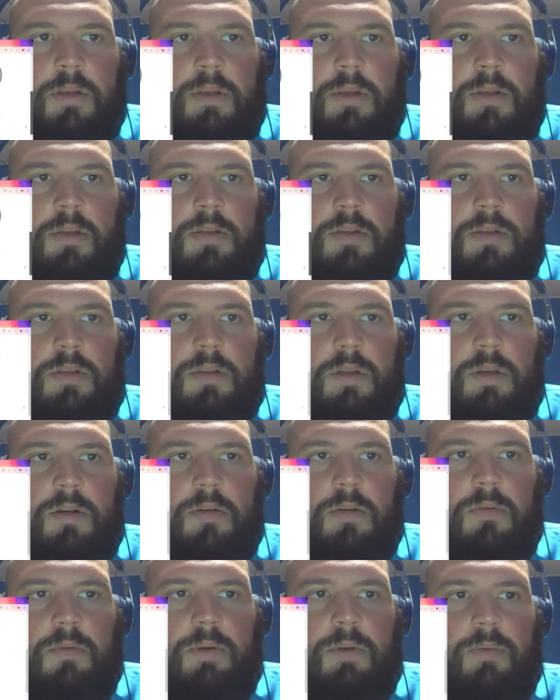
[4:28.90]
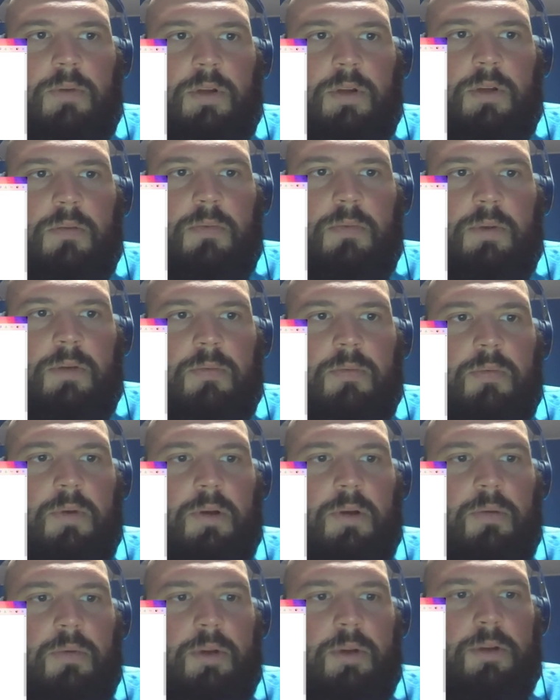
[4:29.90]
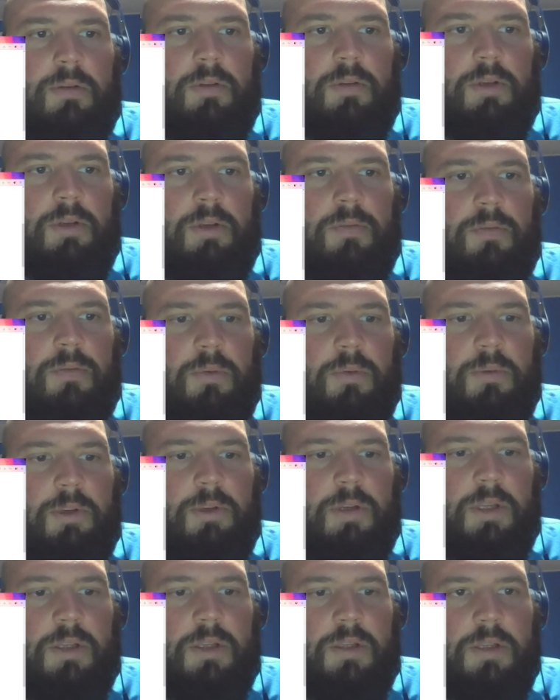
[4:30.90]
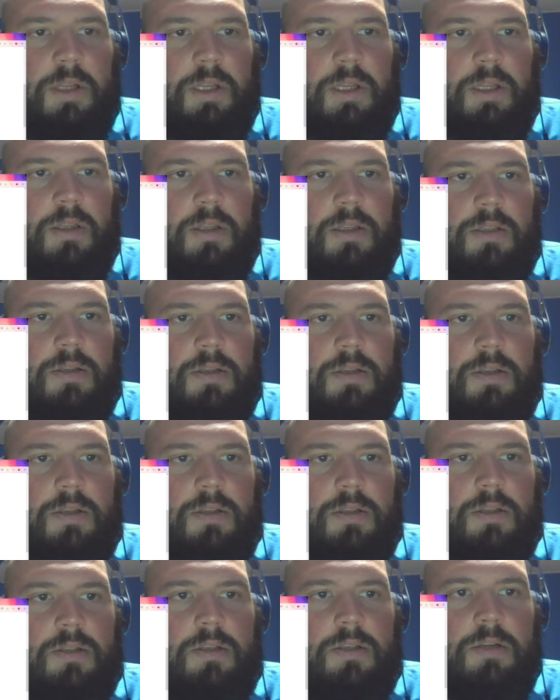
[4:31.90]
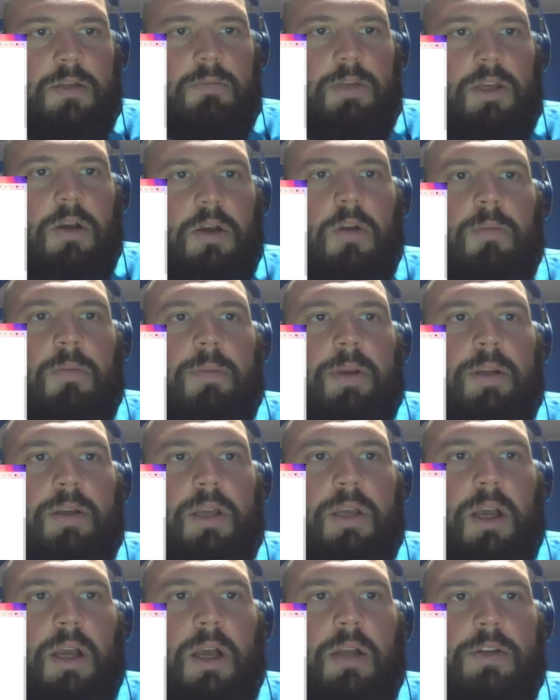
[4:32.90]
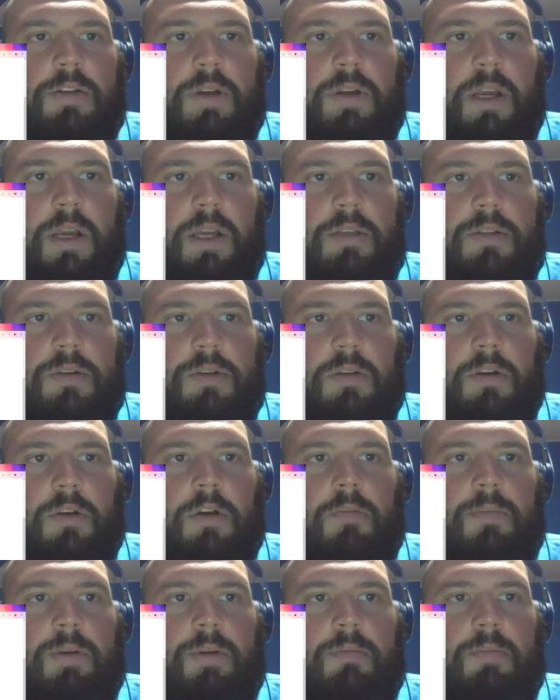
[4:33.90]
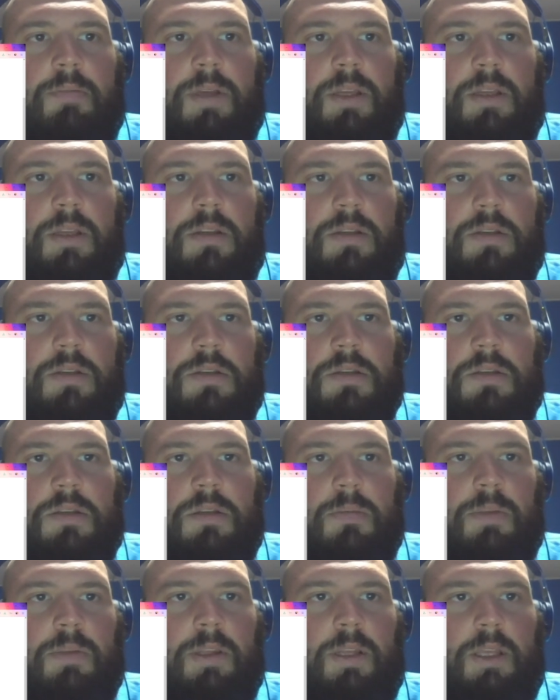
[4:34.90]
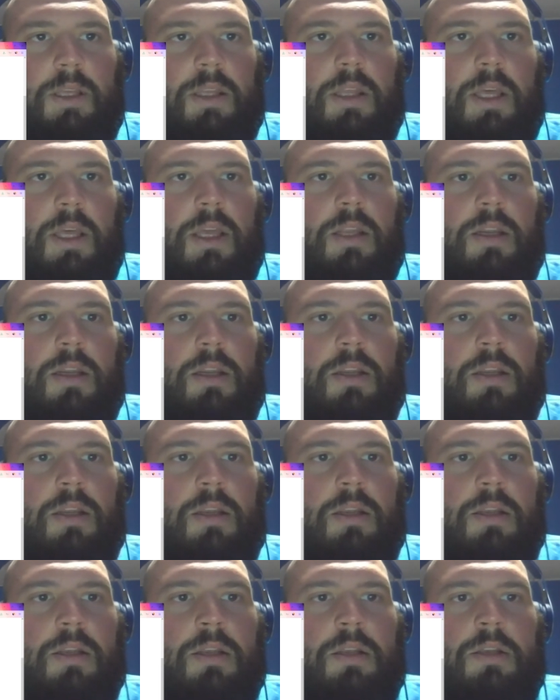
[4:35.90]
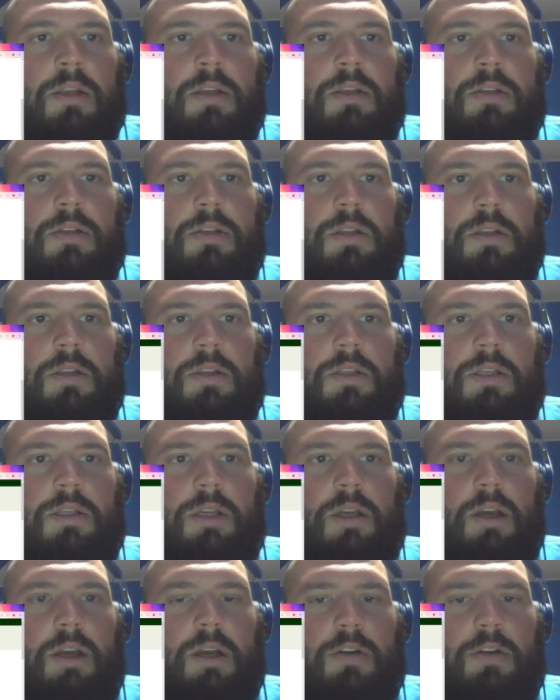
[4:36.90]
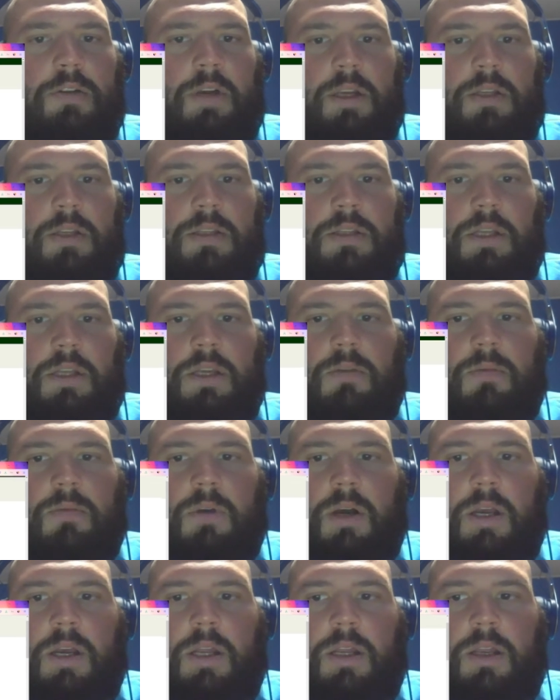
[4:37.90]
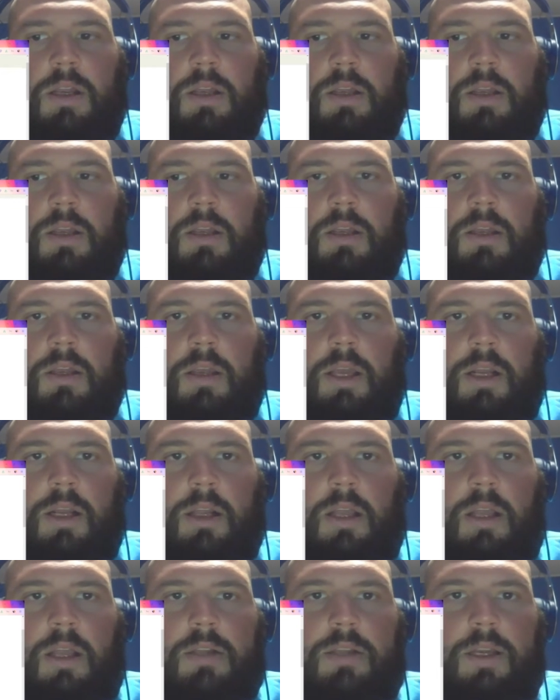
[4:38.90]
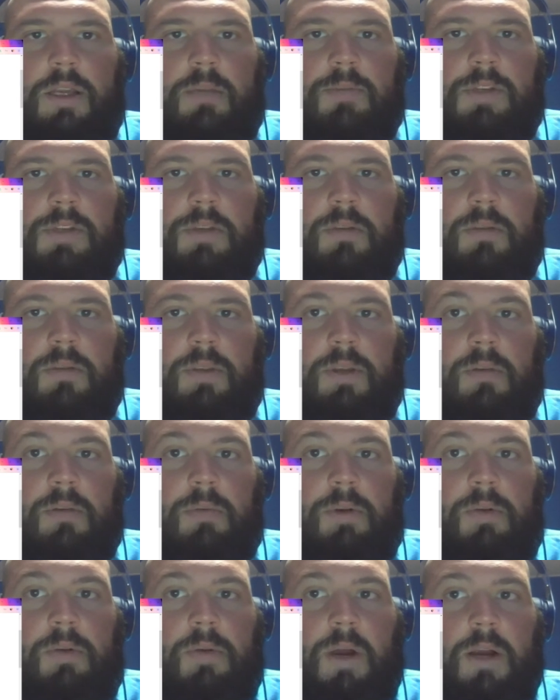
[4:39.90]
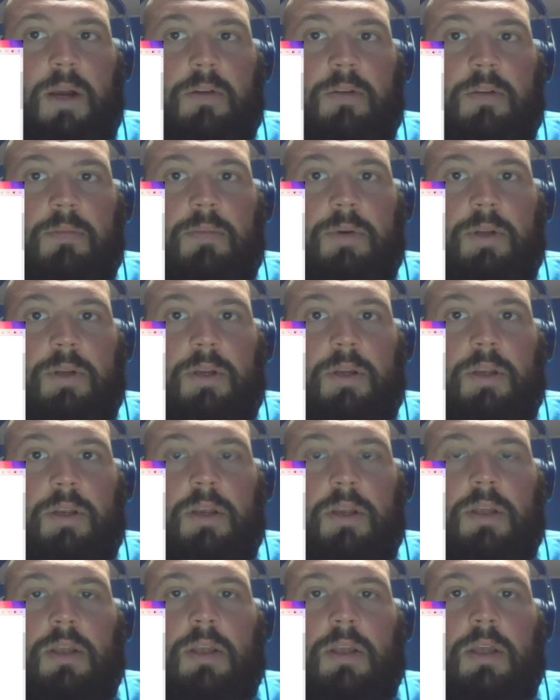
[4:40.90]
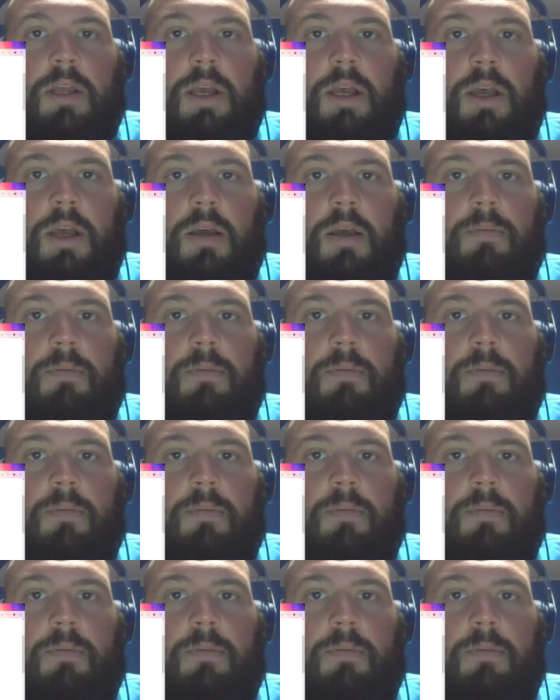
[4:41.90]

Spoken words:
So what you're looking for when you get to like this is going to be open contracts or open bids, something like that. So let's see, contracts statewide, and a lot of times they're required to put, they're